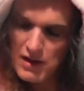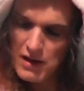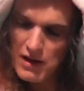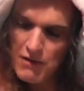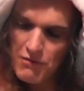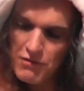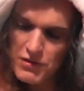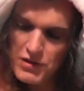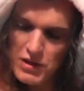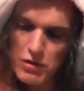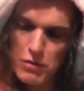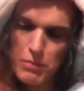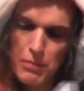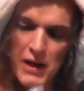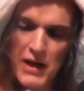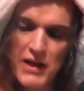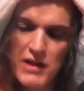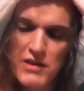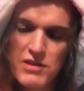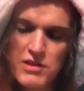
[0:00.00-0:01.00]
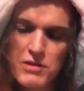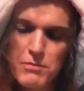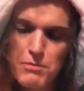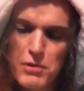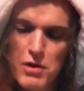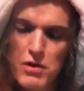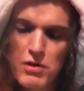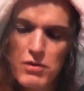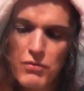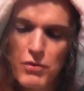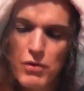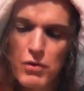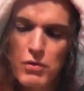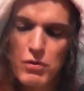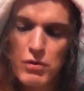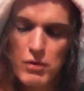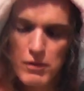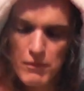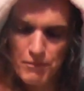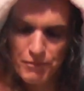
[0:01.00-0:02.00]
Every single page is beautiful.
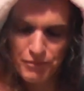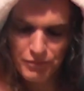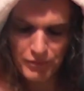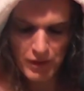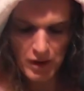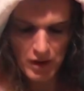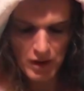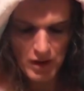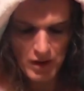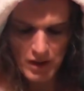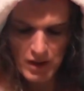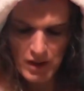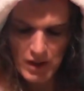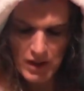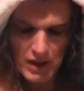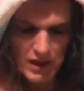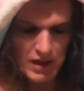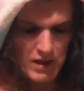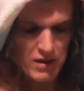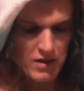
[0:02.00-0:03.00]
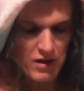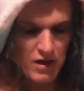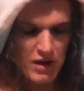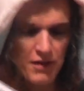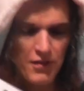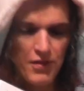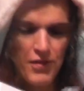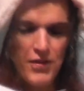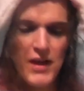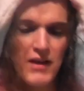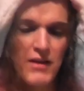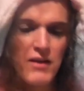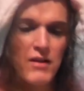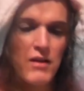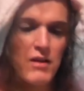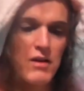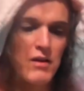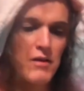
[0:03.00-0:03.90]
And I feel